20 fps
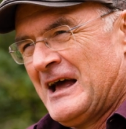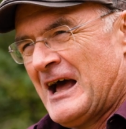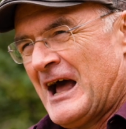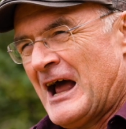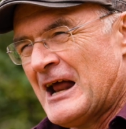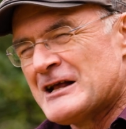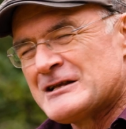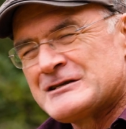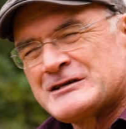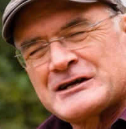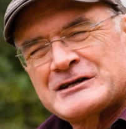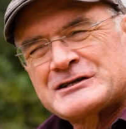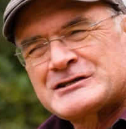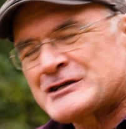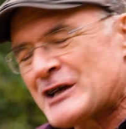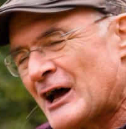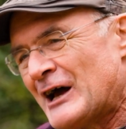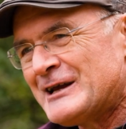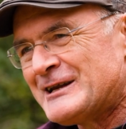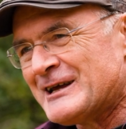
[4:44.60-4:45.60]
And it's
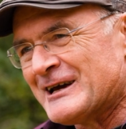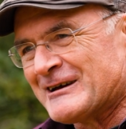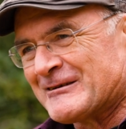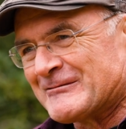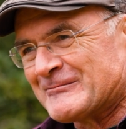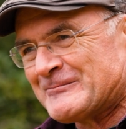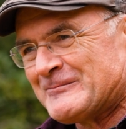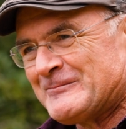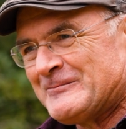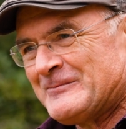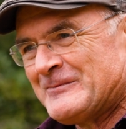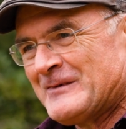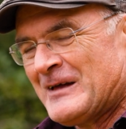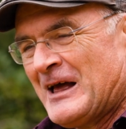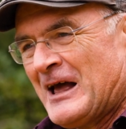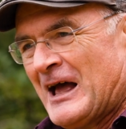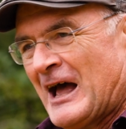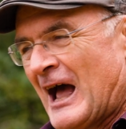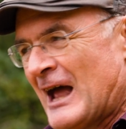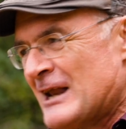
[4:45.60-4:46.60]
exciting.
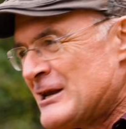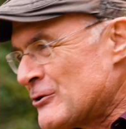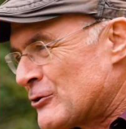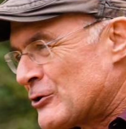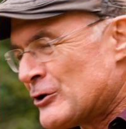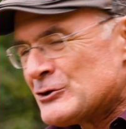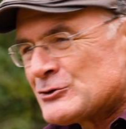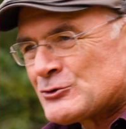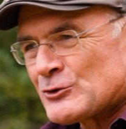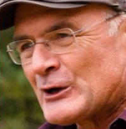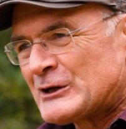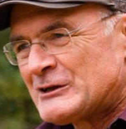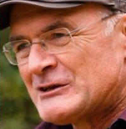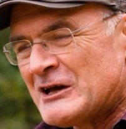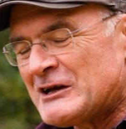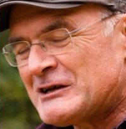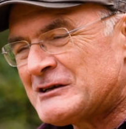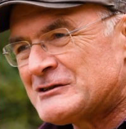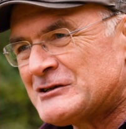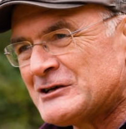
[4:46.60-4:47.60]
And you
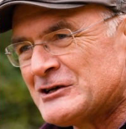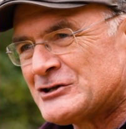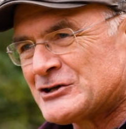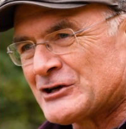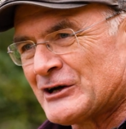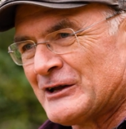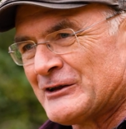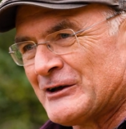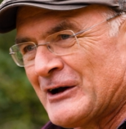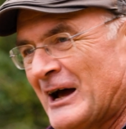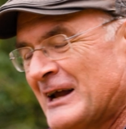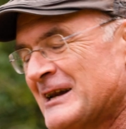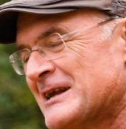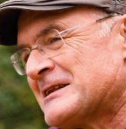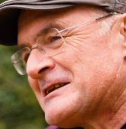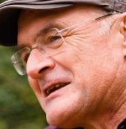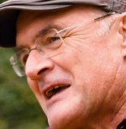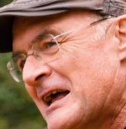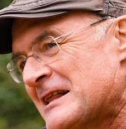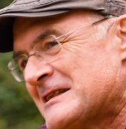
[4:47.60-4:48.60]
contradict each other. And
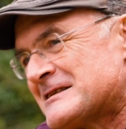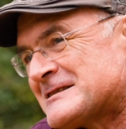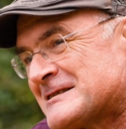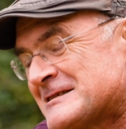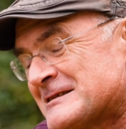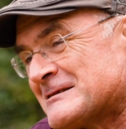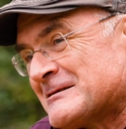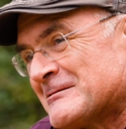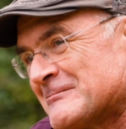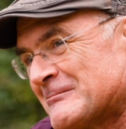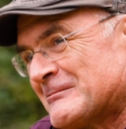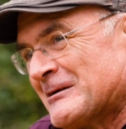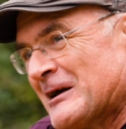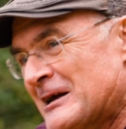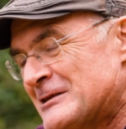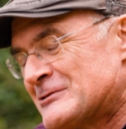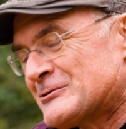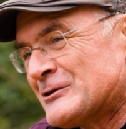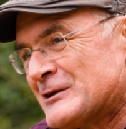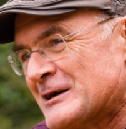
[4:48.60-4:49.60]
it gets
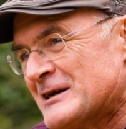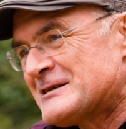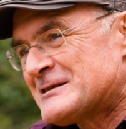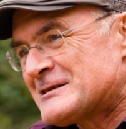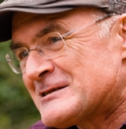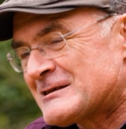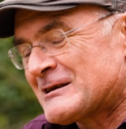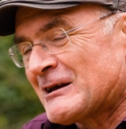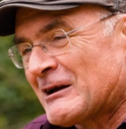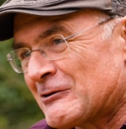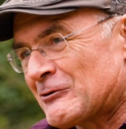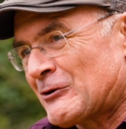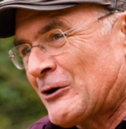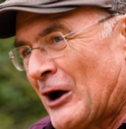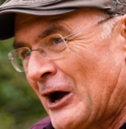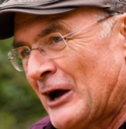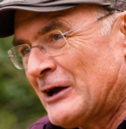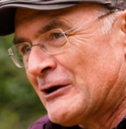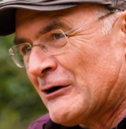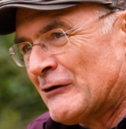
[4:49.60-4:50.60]
into this
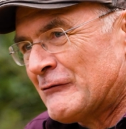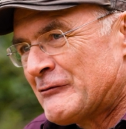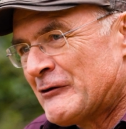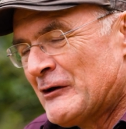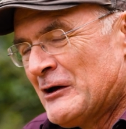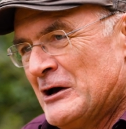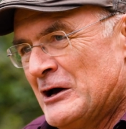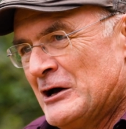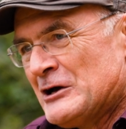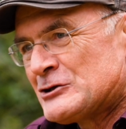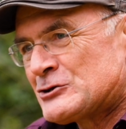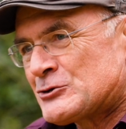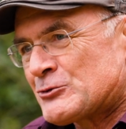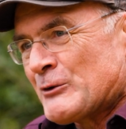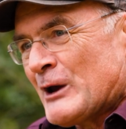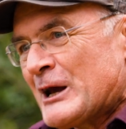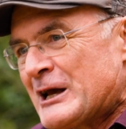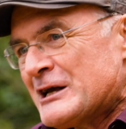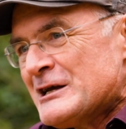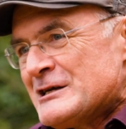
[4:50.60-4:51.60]
kind of
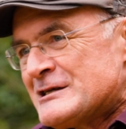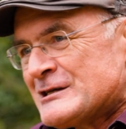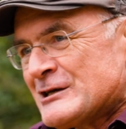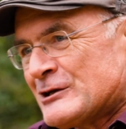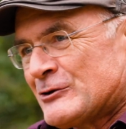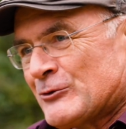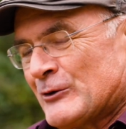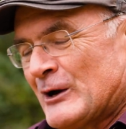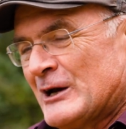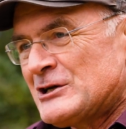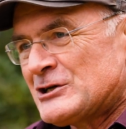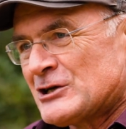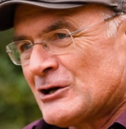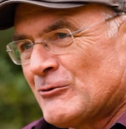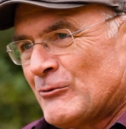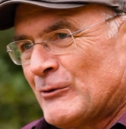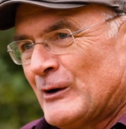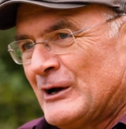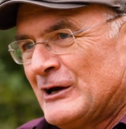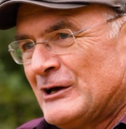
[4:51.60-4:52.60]
tricky
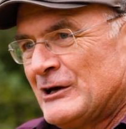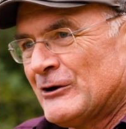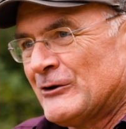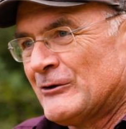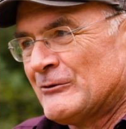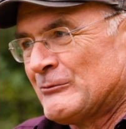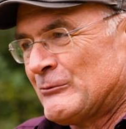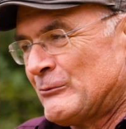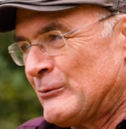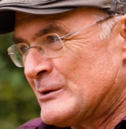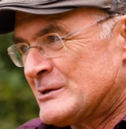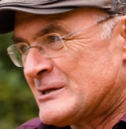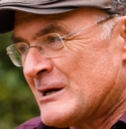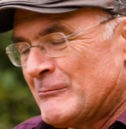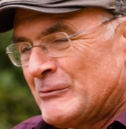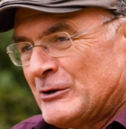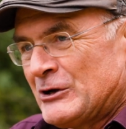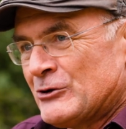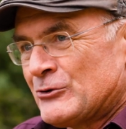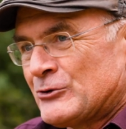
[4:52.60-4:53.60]
situation where
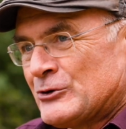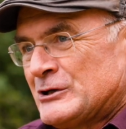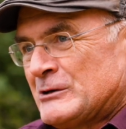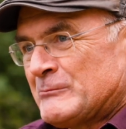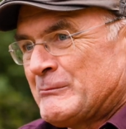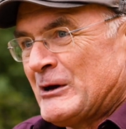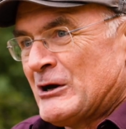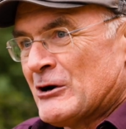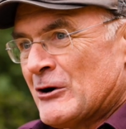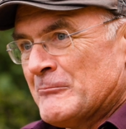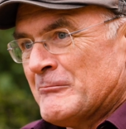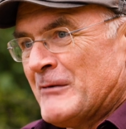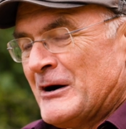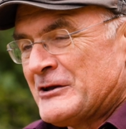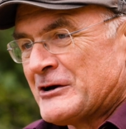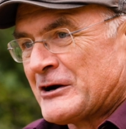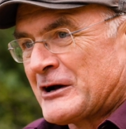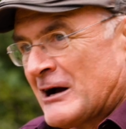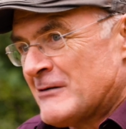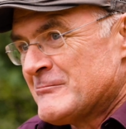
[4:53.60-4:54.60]
somebody who could be your
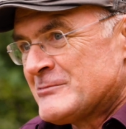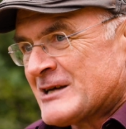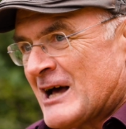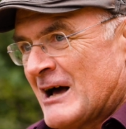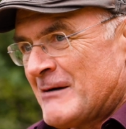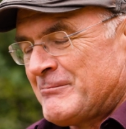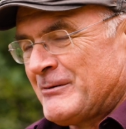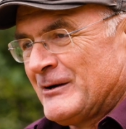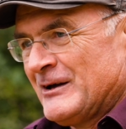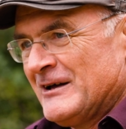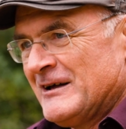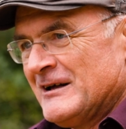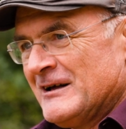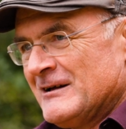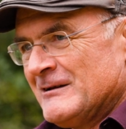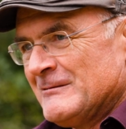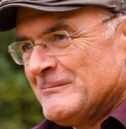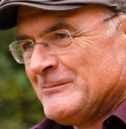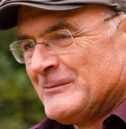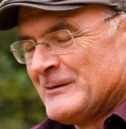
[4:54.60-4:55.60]
mother comes up
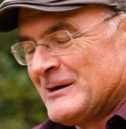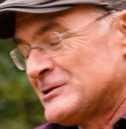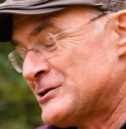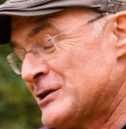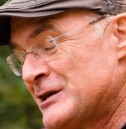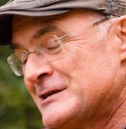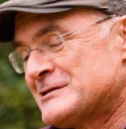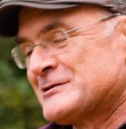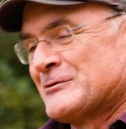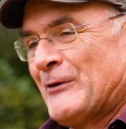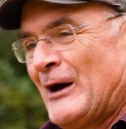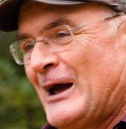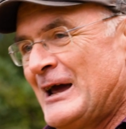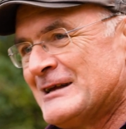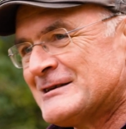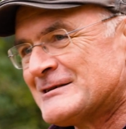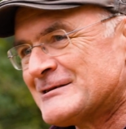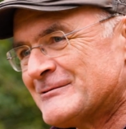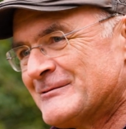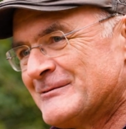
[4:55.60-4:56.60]
and she's
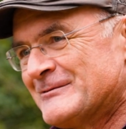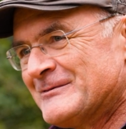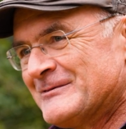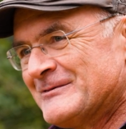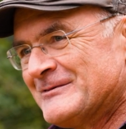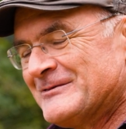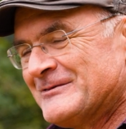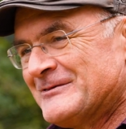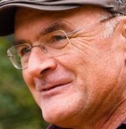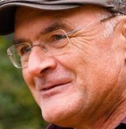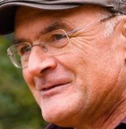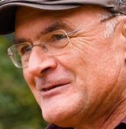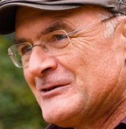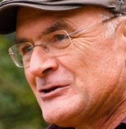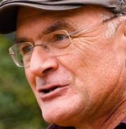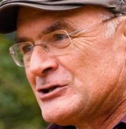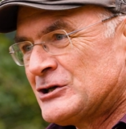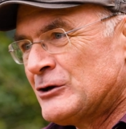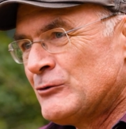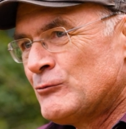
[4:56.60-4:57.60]
right.
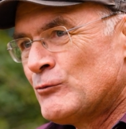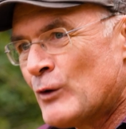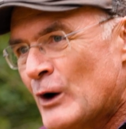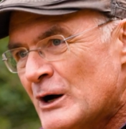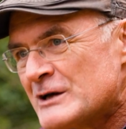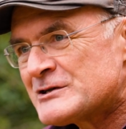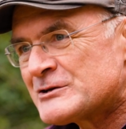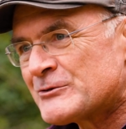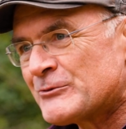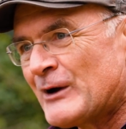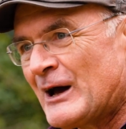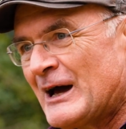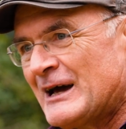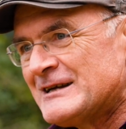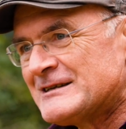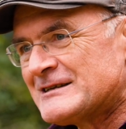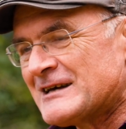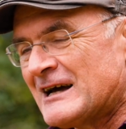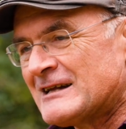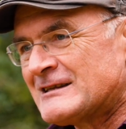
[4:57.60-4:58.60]
She was
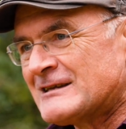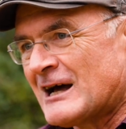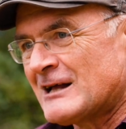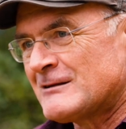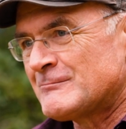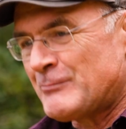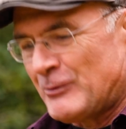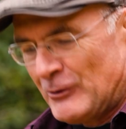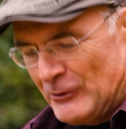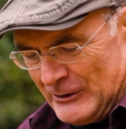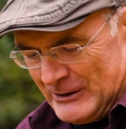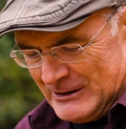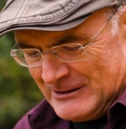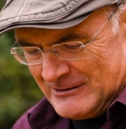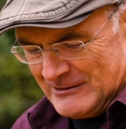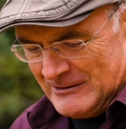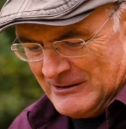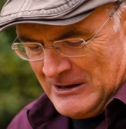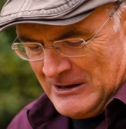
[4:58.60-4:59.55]
right at that point.